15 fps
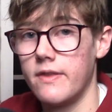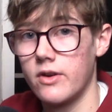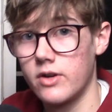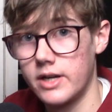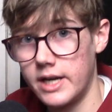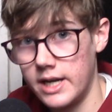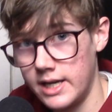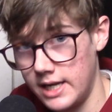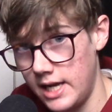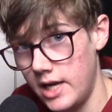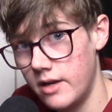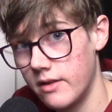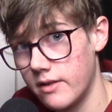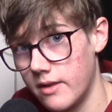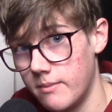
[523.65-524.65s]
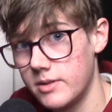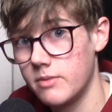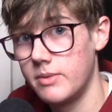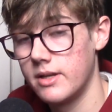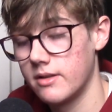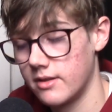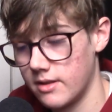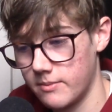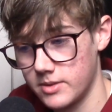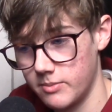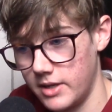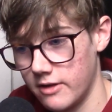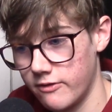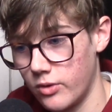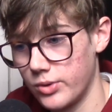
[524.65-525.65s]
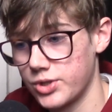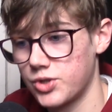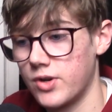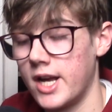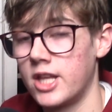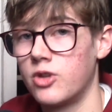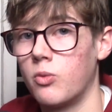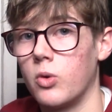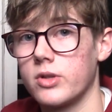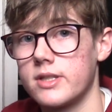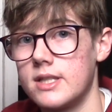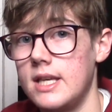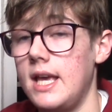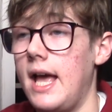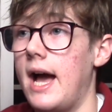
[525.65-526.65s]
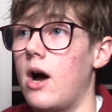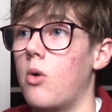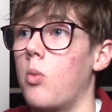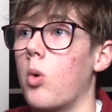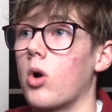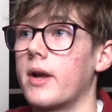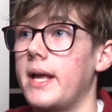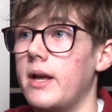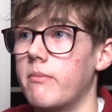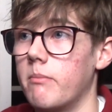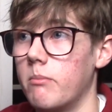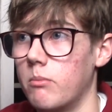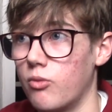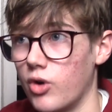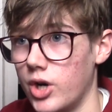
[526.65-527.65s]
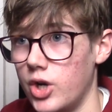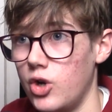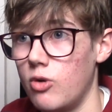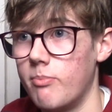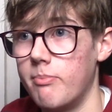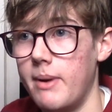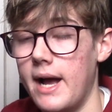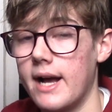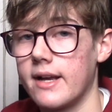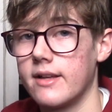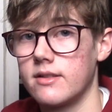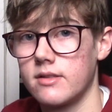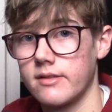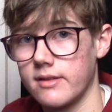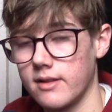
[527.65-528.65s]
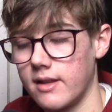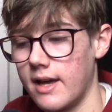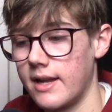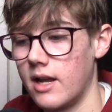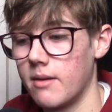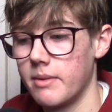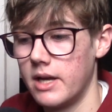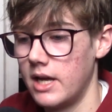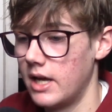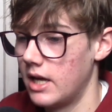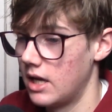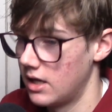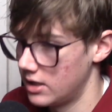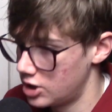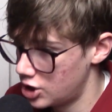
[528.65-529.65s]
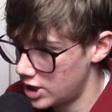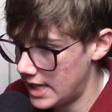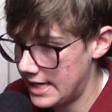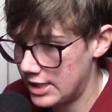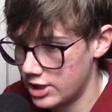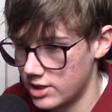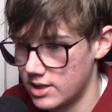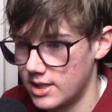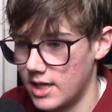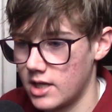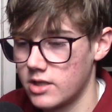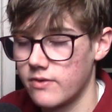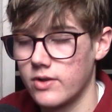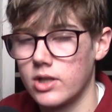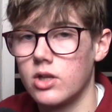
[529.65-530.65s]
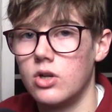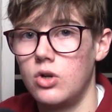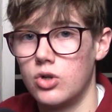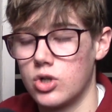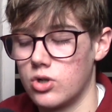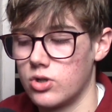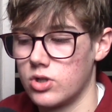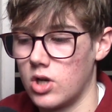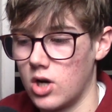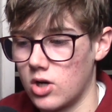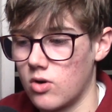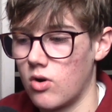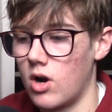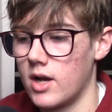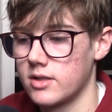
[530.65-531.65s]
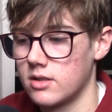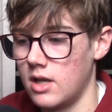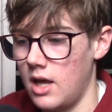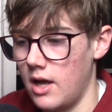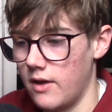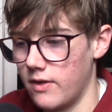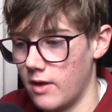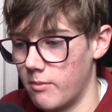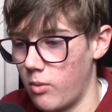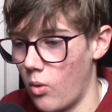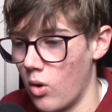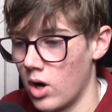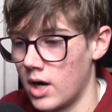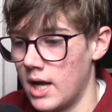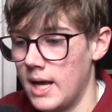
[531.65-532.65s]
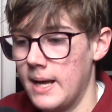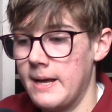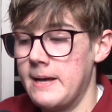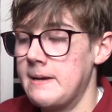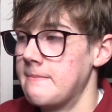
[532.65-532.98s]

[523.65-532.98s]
They're going to need them to be at full strength. We'll see how working Renaud back into the lineup changes things for the Hoosiers across the board.